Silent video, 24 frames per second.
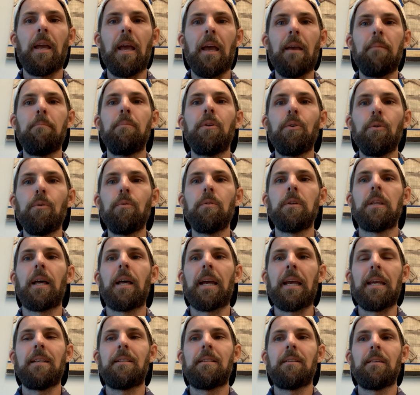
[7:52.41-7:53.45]

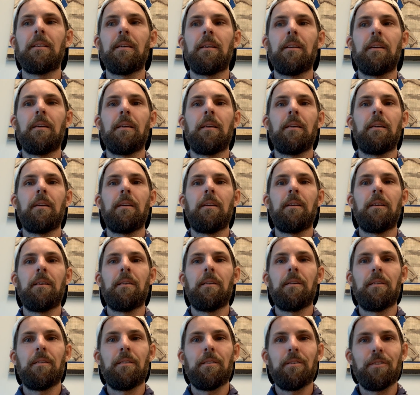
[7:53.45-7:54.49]
emulate
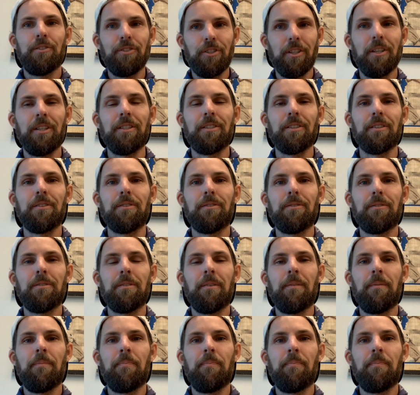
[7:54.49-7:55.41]
Jesus.